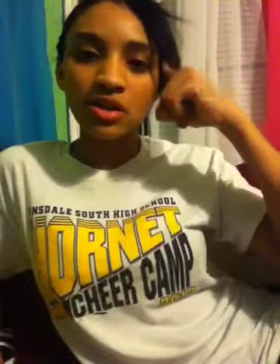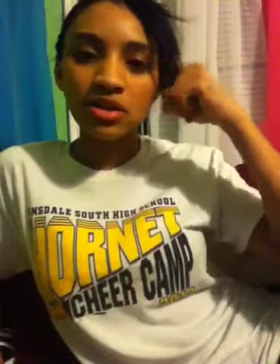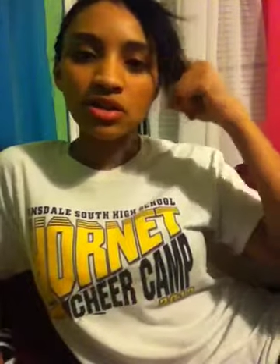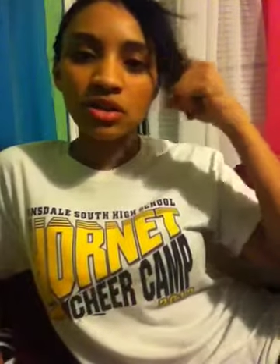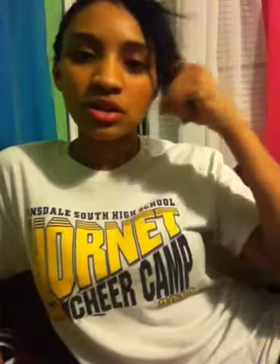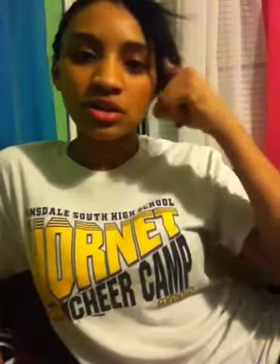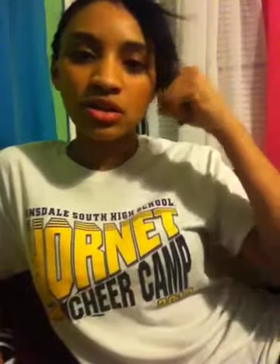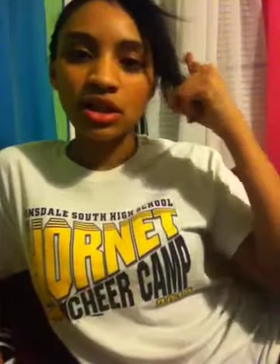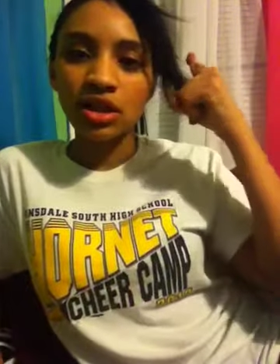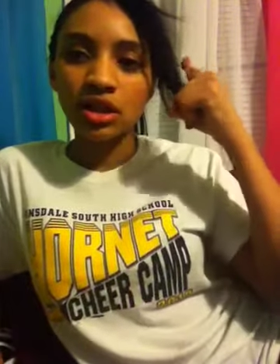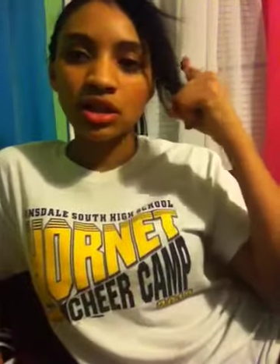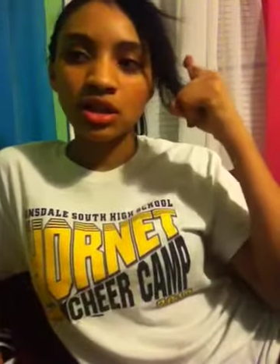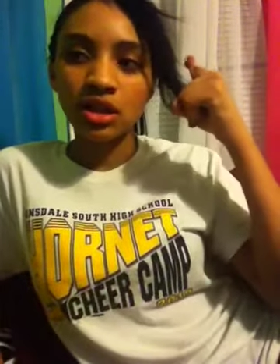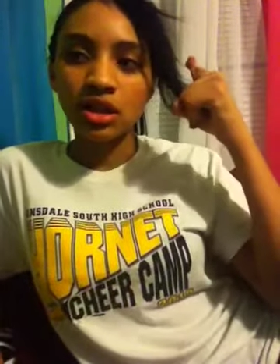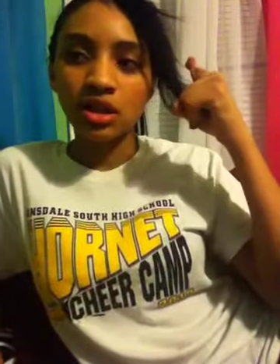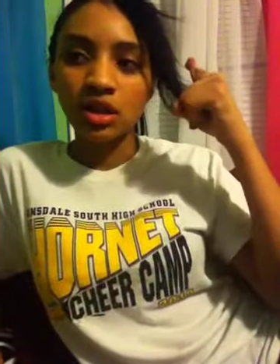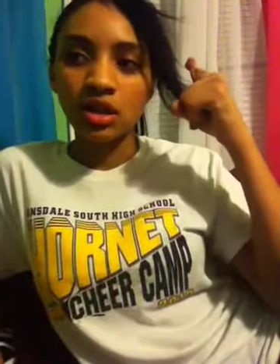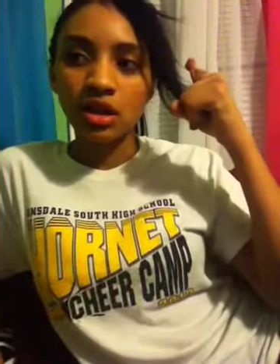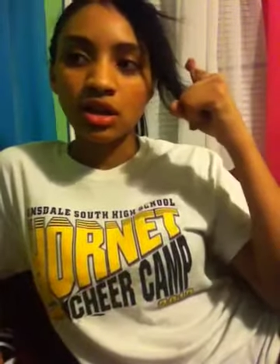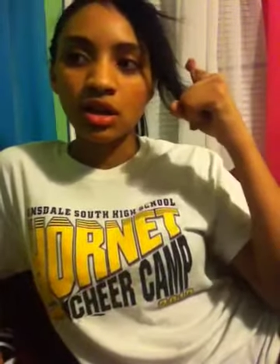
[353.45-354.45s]
they're still
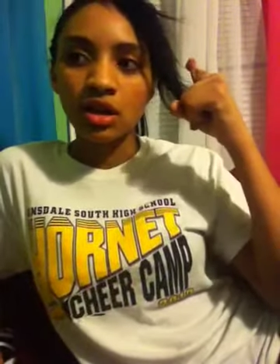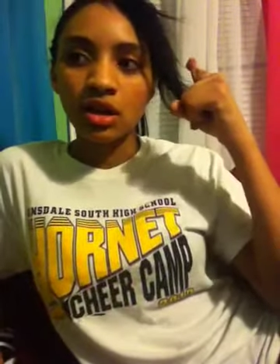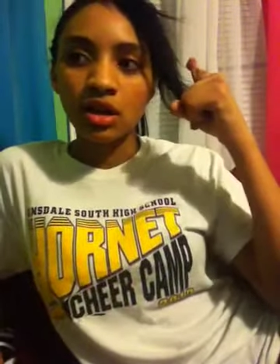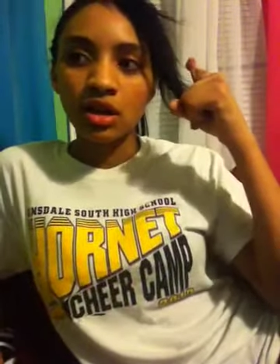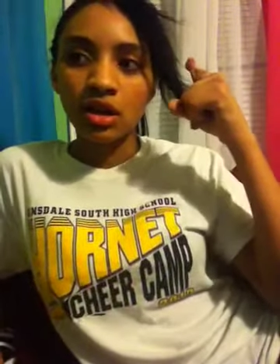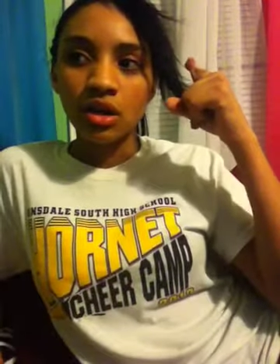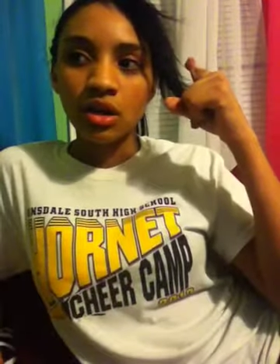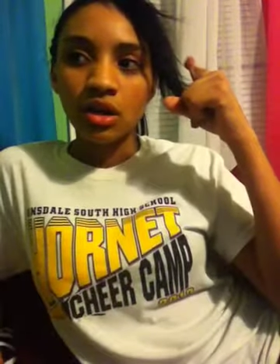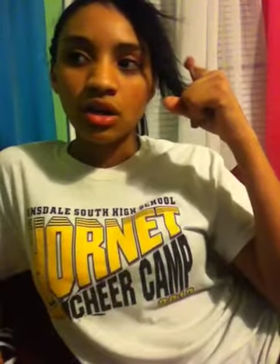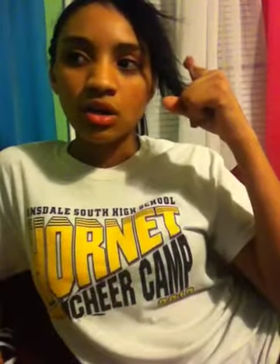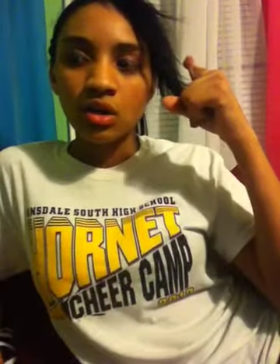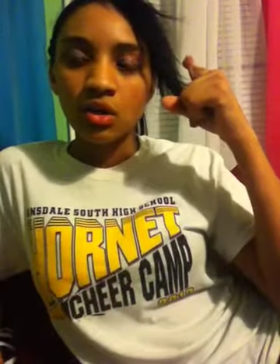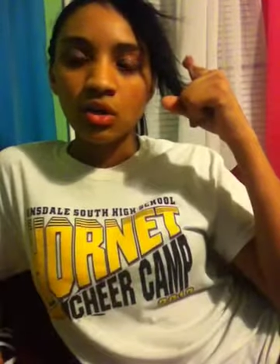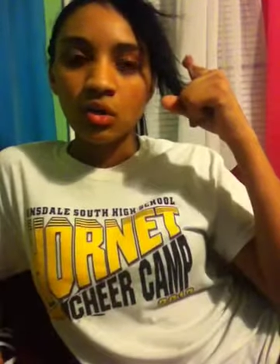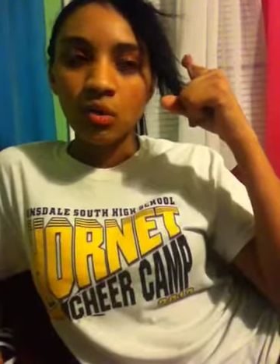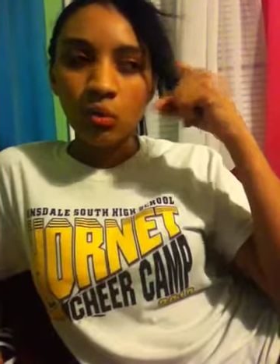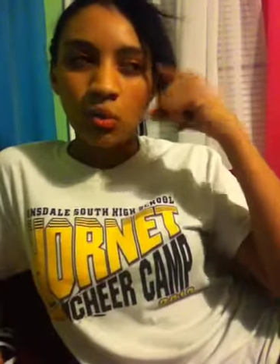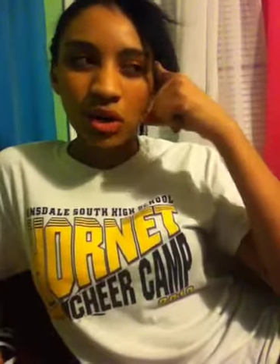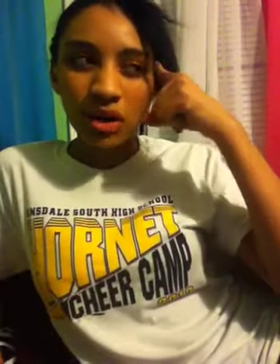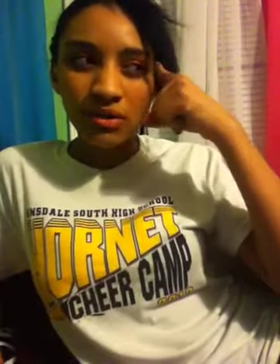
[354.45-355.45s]
thinking,
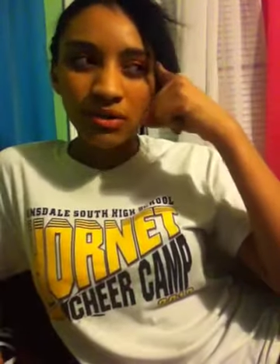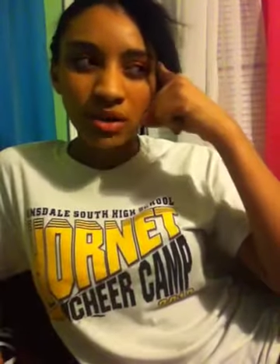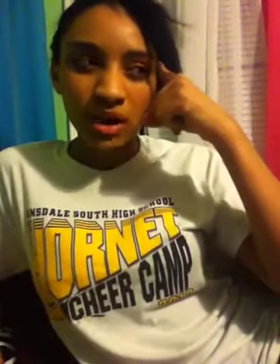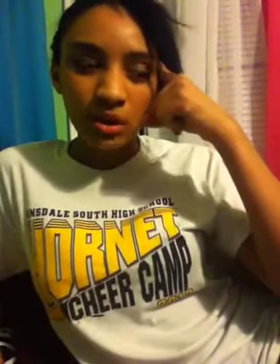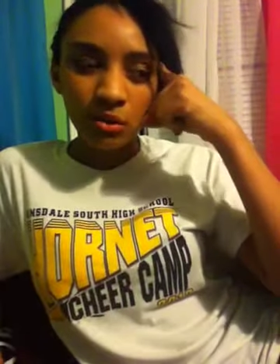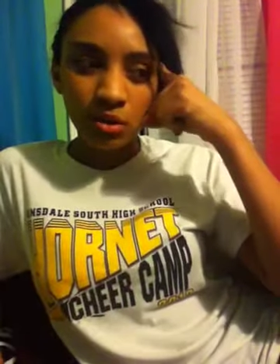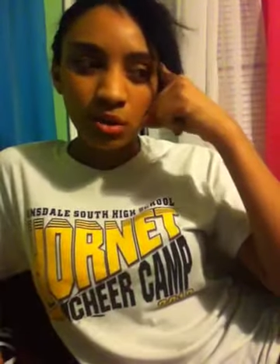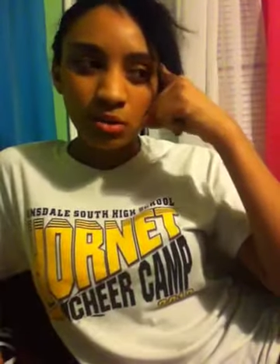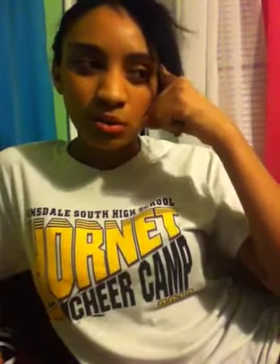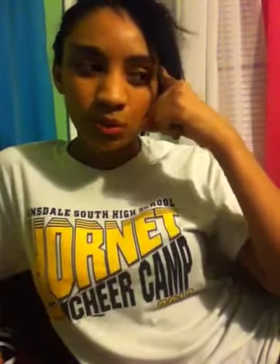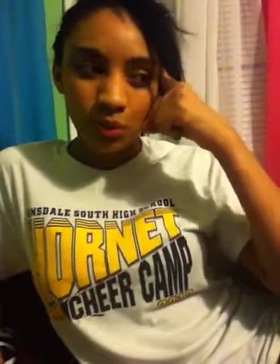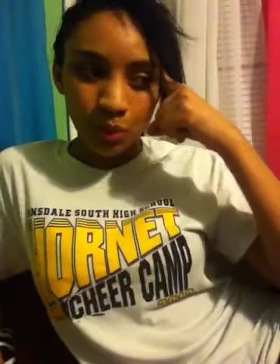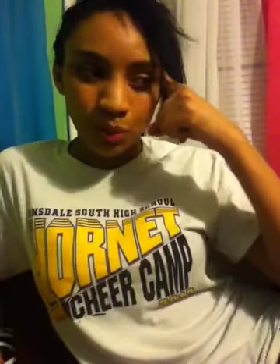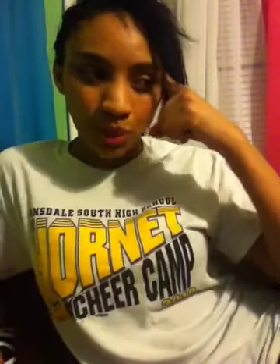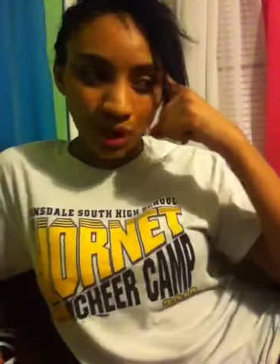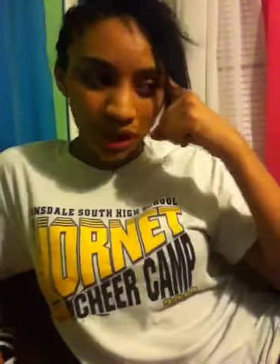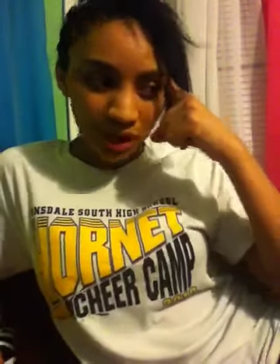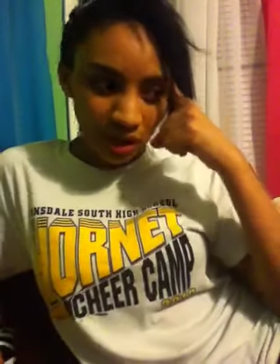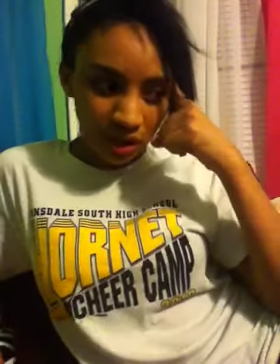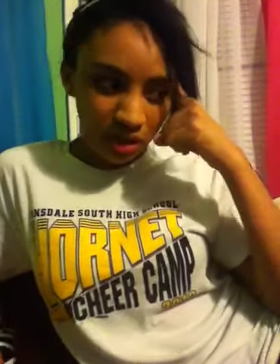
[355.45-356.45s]
what if they were
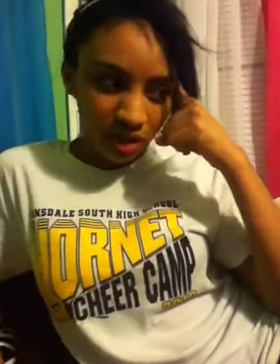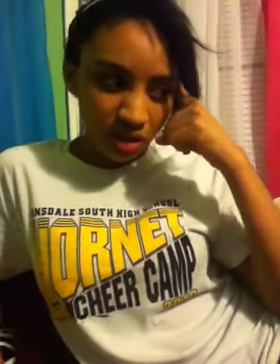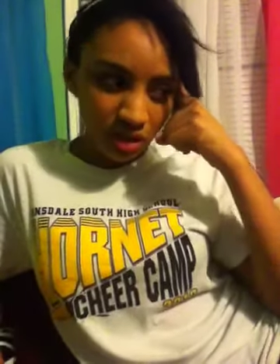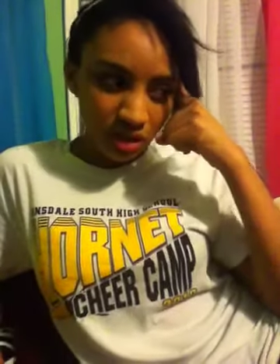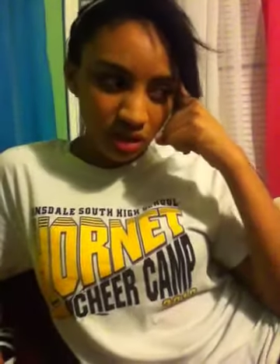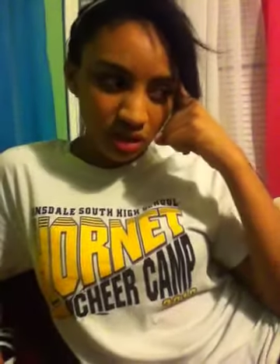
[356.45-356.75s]
right?